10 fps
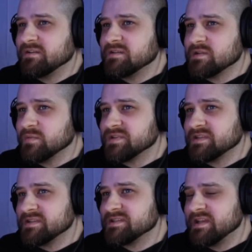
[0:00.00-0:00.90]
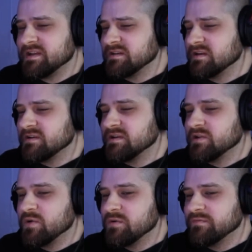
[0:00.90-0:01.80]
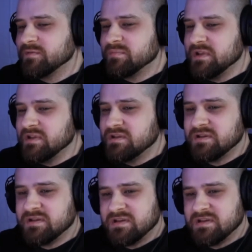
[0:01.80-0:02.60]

is almost a secondary goal for me,